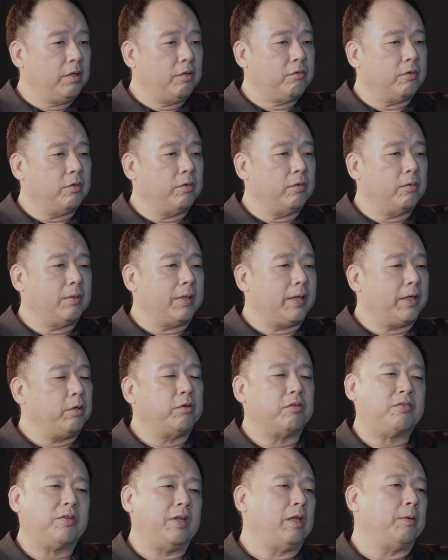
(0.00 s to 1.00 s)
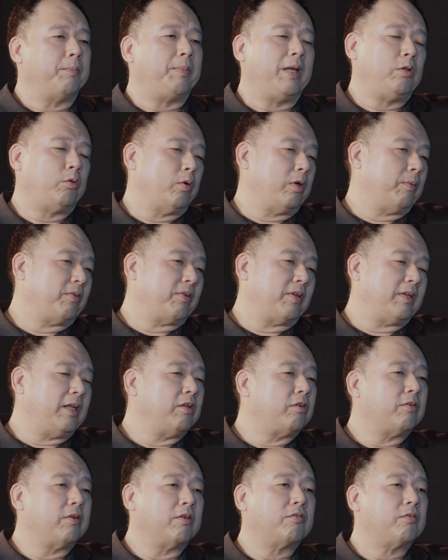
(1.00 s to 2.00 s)
so like you were saying, you're paying 20%
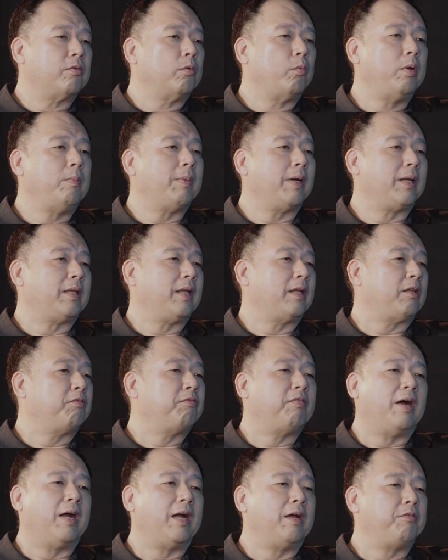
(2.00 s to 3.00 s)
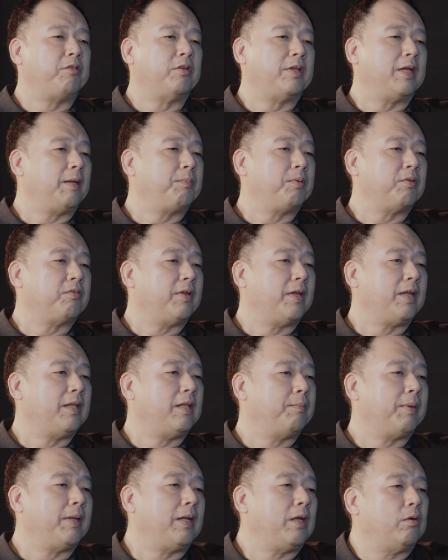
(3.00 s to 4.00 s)
interest. We might take five to
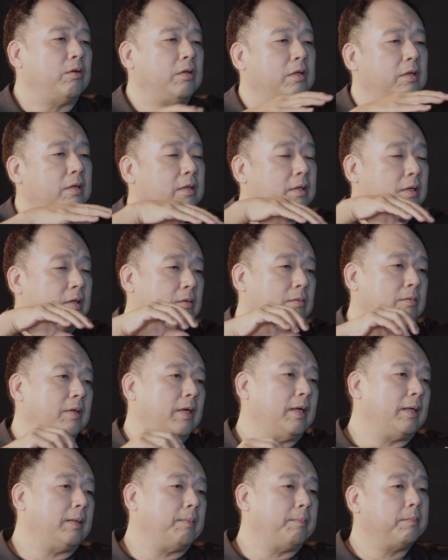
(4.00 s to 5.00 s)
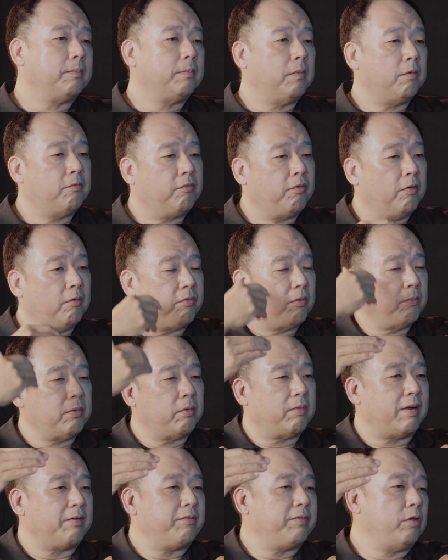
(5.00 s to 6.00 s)
10%, depending on the, you know, um, from
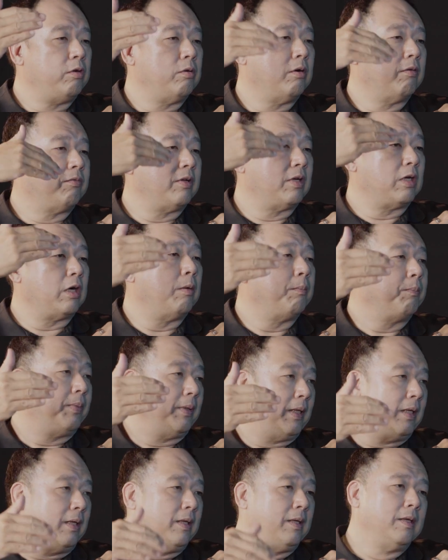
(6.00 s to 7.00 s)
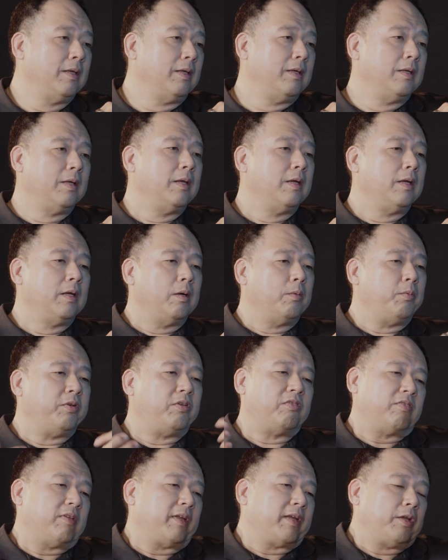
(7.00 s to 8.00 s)
the revenue of the company, yeah.
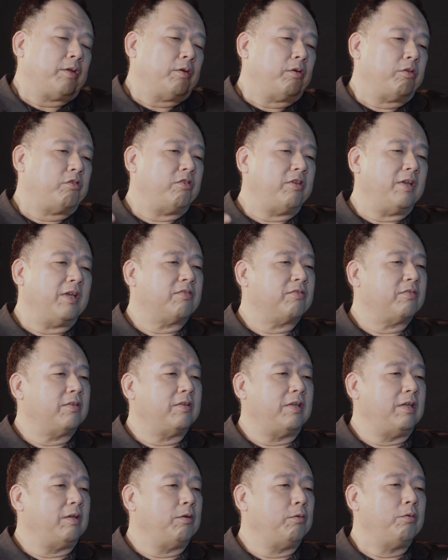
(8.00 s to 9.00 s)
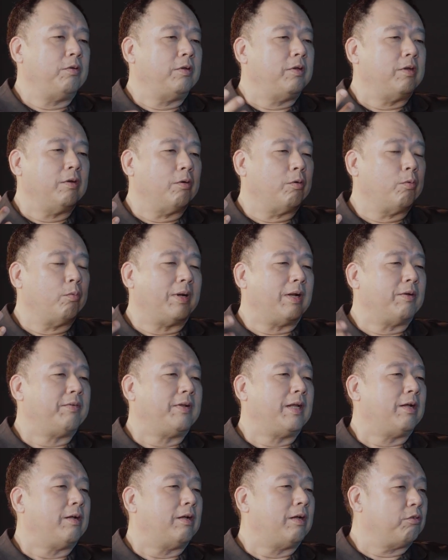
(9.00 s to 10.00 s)
which is like your GSV or
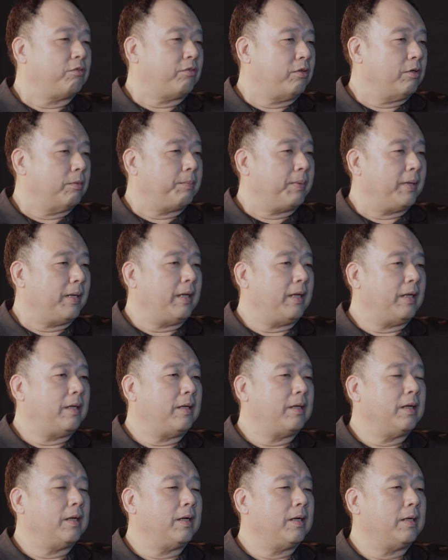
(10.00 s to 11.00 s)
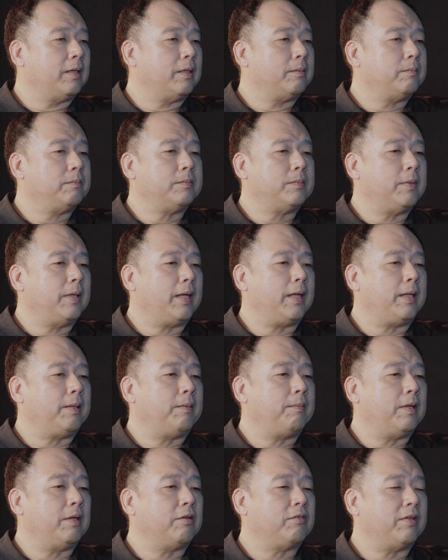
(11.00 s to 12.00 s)
whatever that else you're paying. Um,
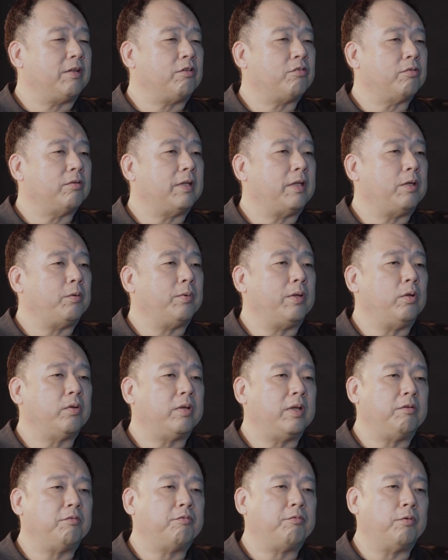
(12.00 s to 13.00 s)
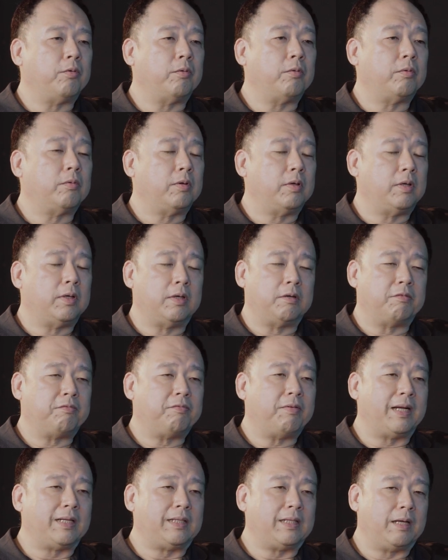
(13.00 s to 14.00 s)
and essentially, we're looking for a
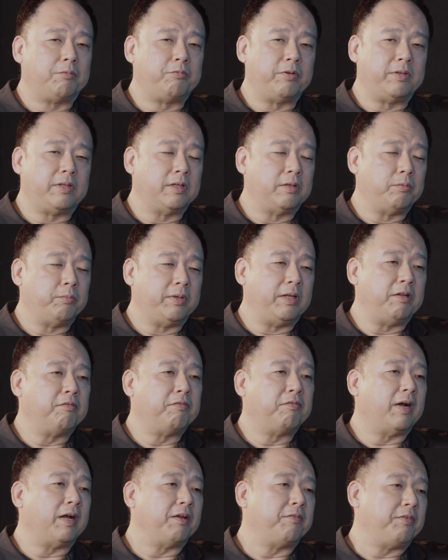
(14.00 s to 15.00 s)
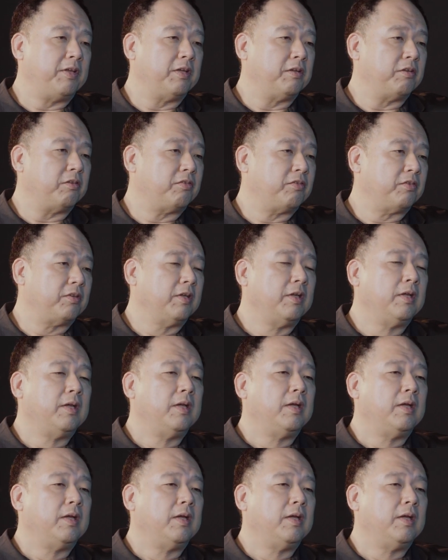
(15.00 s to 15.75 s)
five times return within five years,